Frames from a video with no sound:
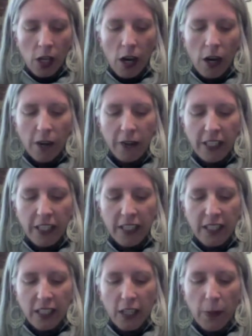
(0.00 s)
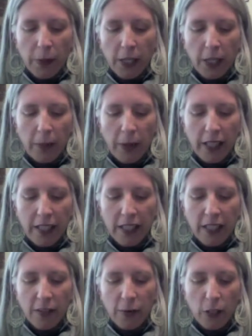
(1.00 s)
often it is accompanied by a
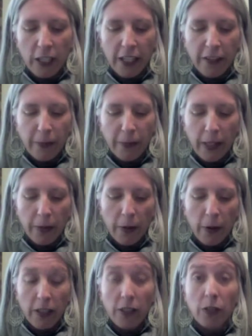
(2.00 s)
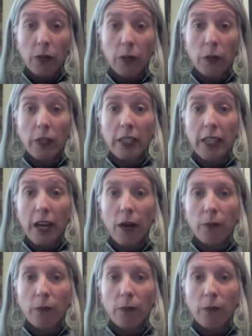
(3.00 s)
sense of relief by the parties who are one down.